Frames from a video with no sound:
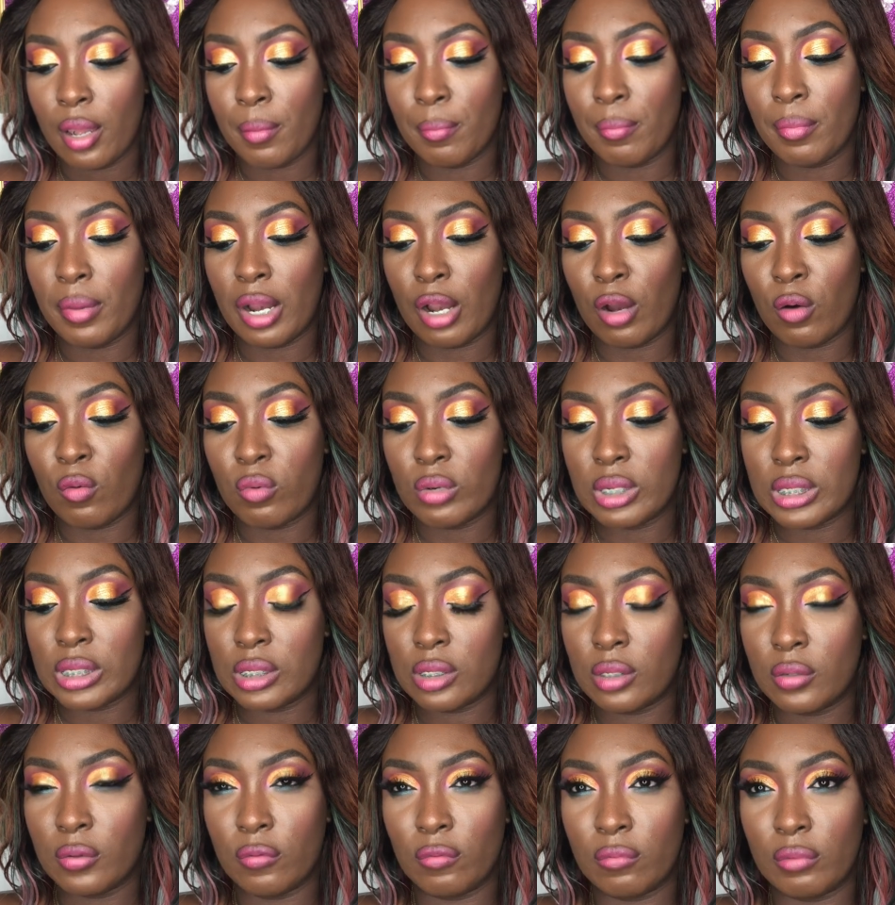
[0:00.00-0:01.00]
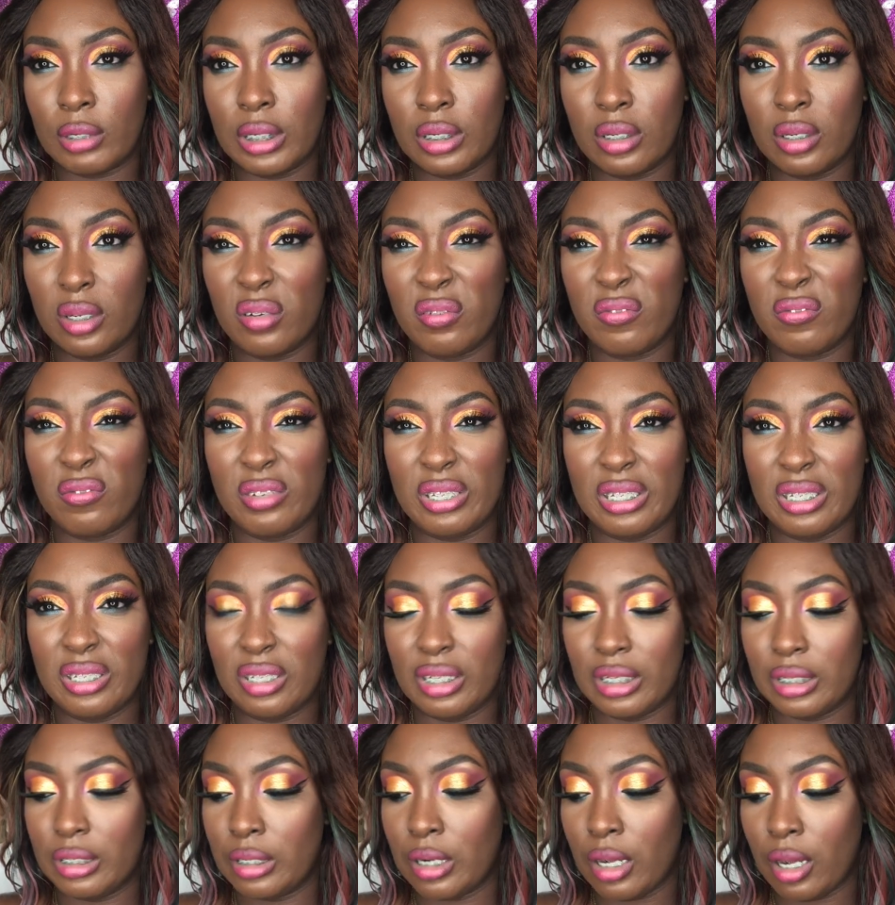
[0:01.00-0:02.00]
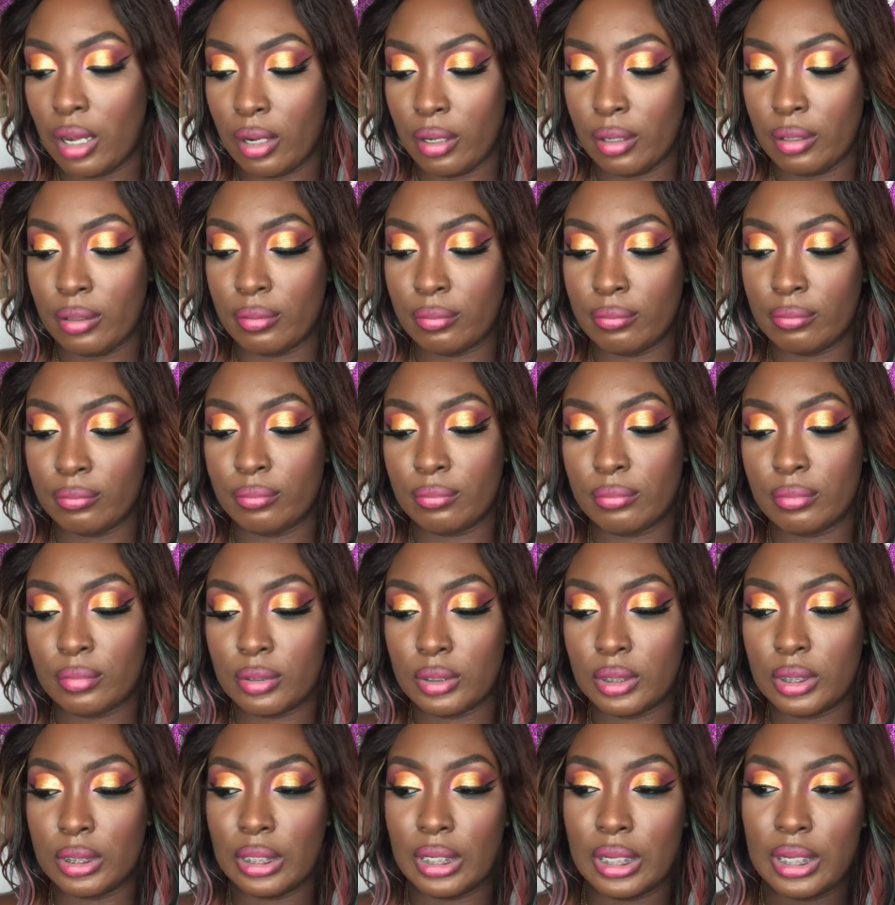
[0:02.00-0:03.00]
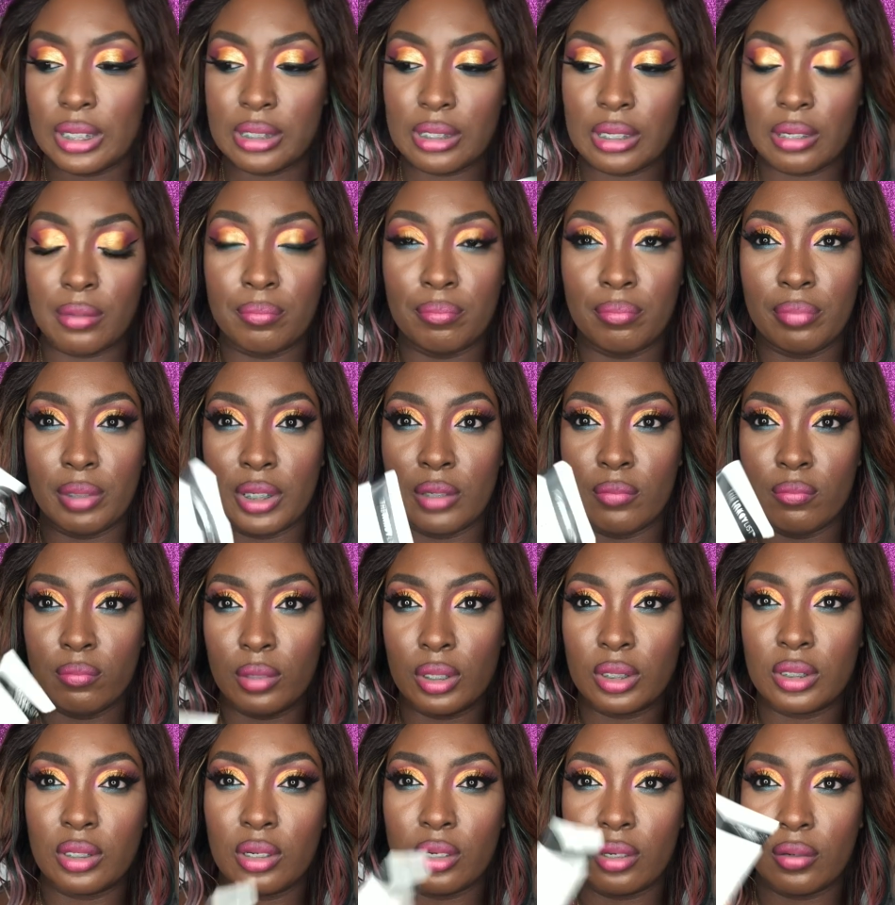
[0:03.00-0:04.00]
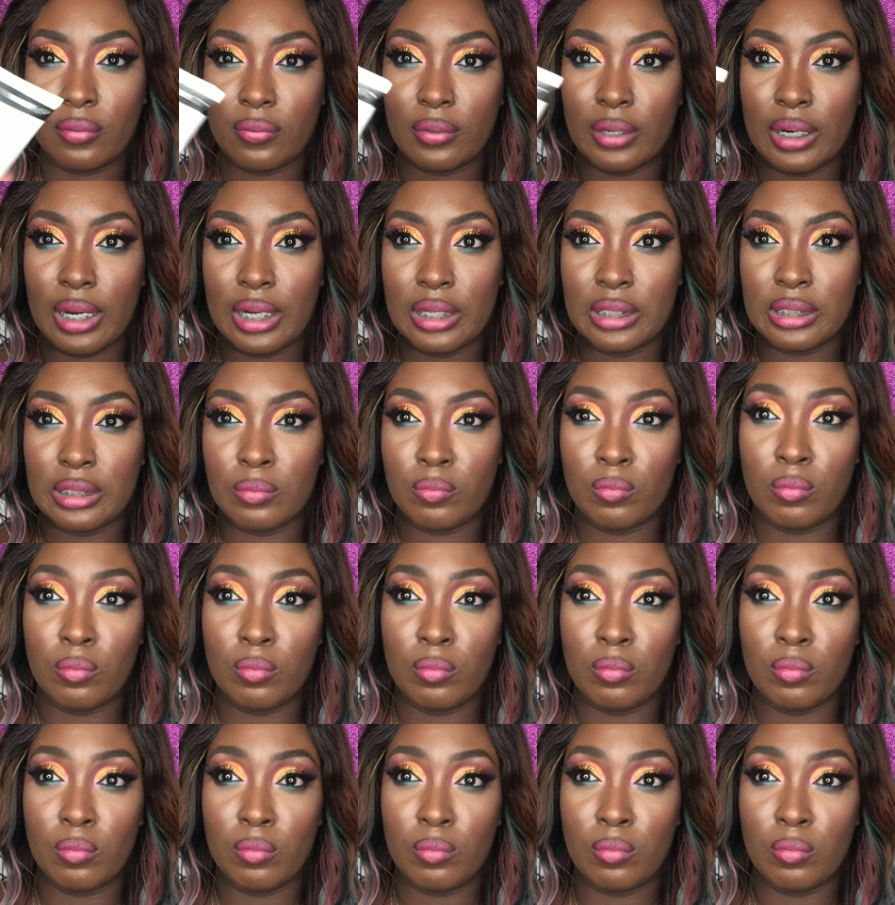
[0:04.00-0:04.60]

but I wasn't really feeling to get a big bottle of that.